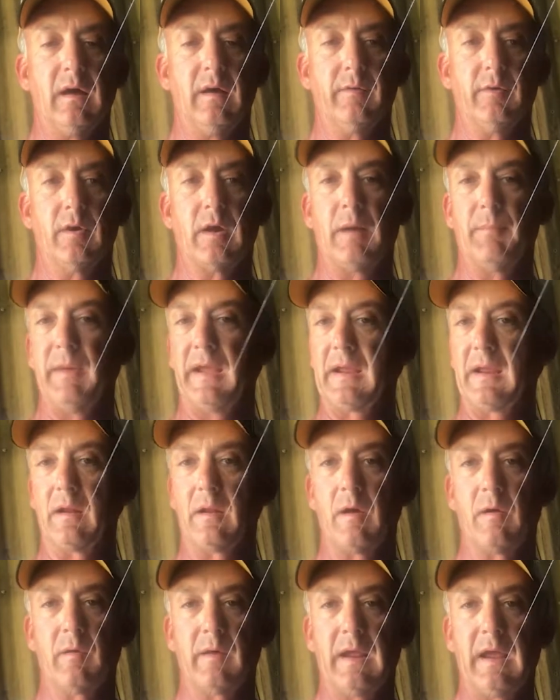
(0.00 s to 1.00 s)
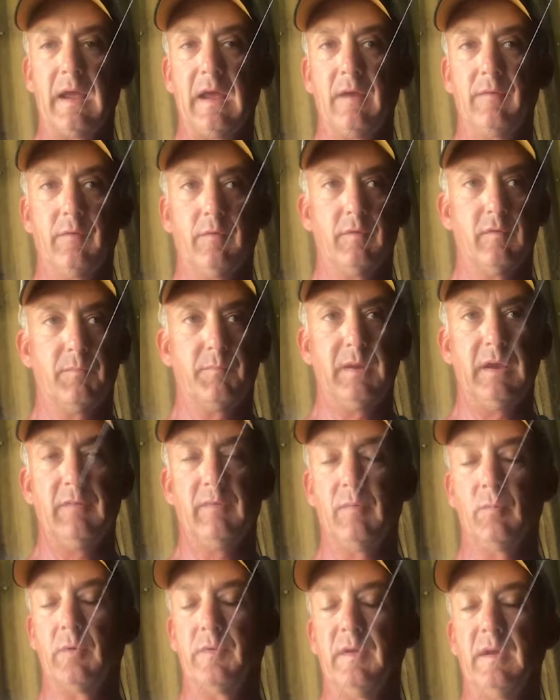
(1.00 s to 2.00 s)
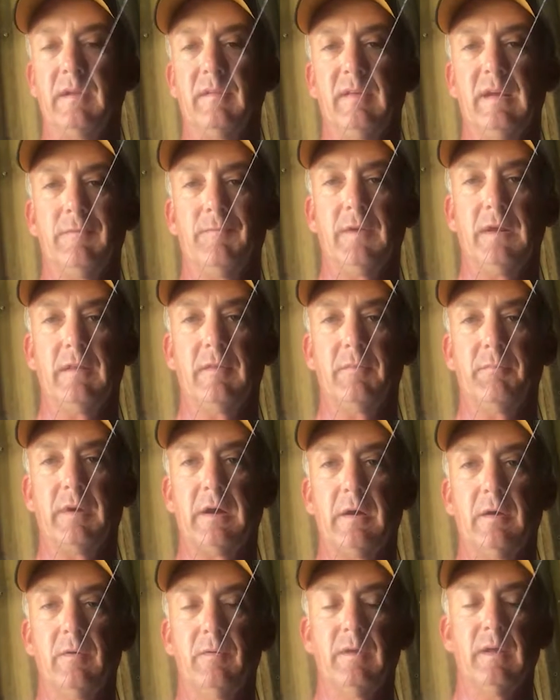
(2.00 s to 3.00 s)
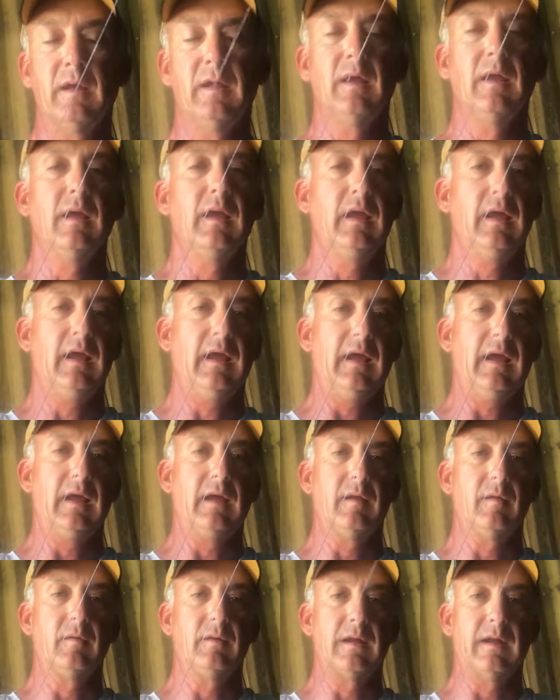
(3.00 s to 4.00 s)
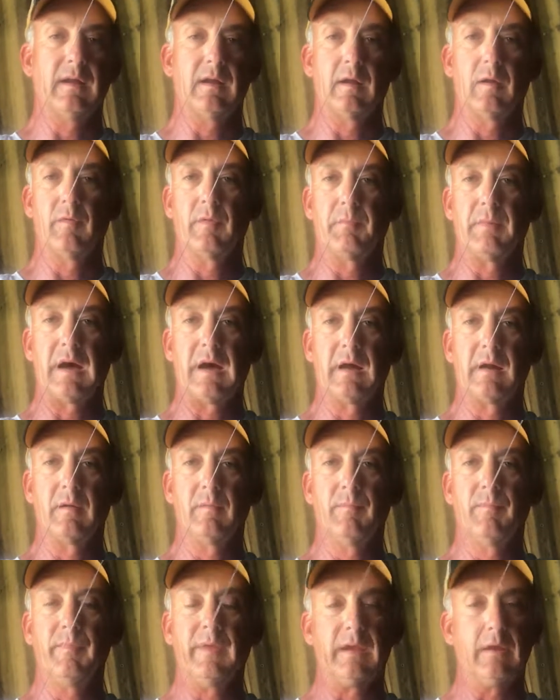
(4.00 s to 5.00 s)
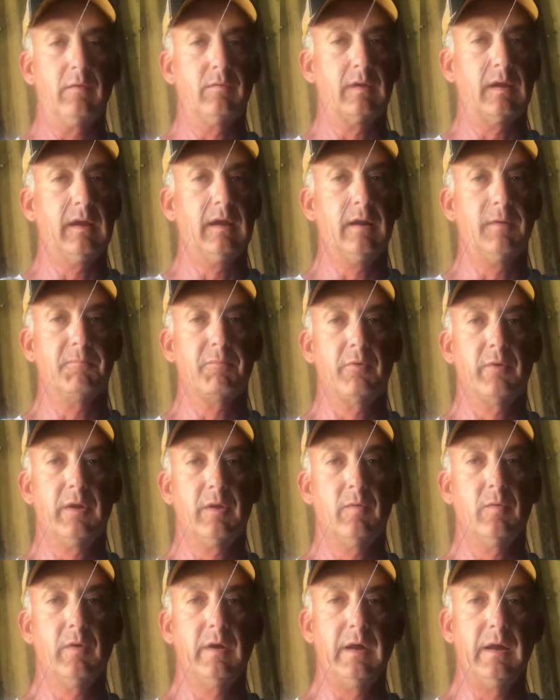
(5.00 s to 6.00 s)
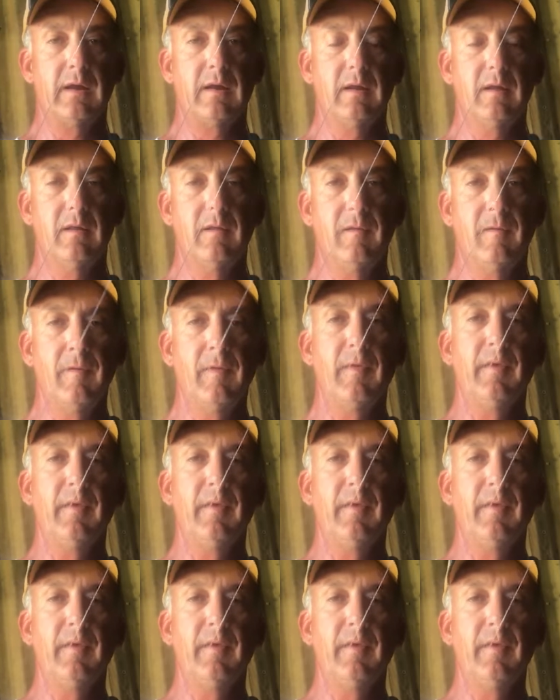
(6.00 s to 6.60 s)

Uh, you're not making long casts, you're just pitching within ten feet of the boat and letting it go to the bottom. They usually hit it pretty quick,